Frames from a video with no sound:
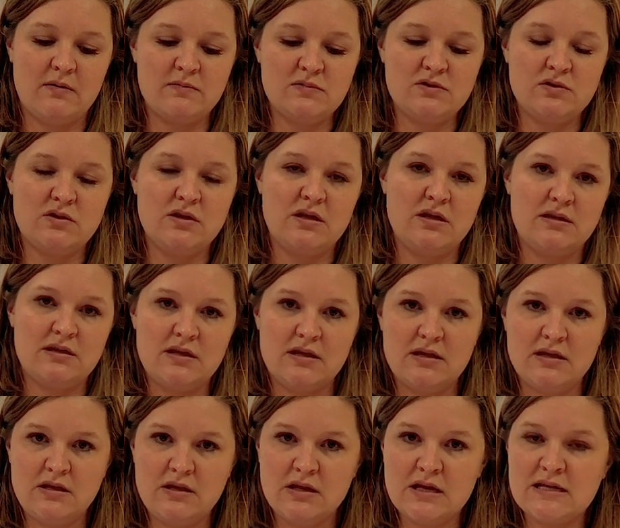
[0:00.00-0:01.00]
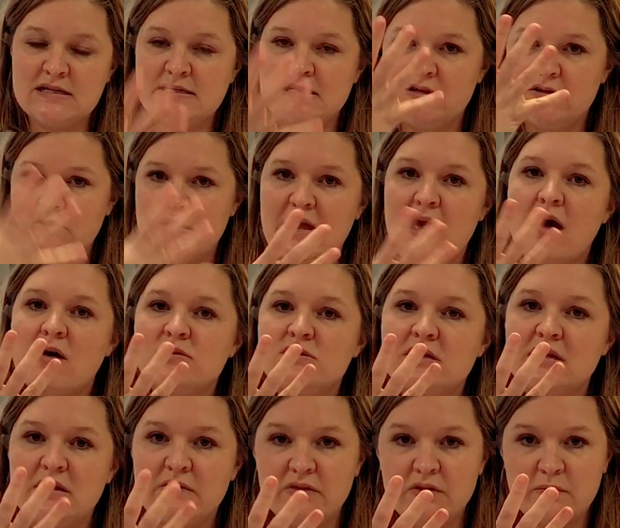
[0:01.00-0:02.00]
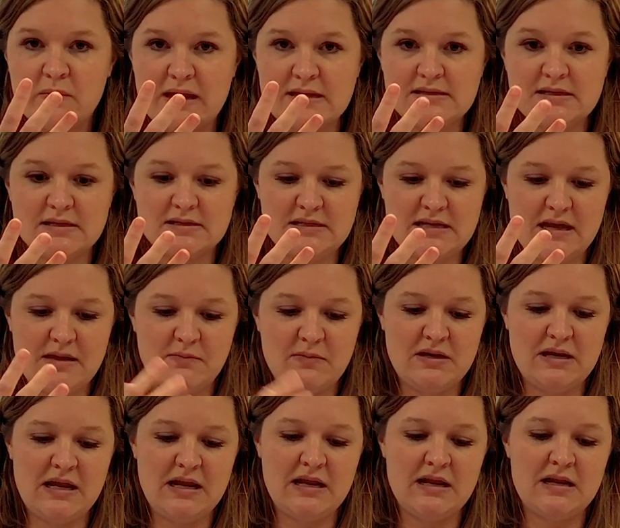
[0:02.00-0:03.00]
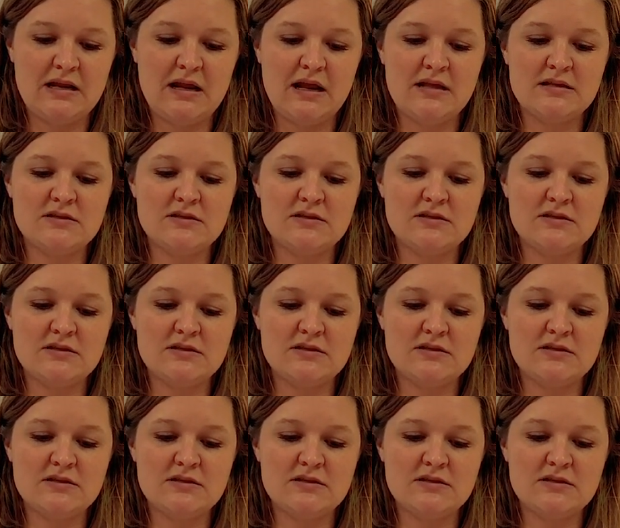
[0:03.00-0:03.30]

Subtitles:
so that you consider the outside of your mask contaminated,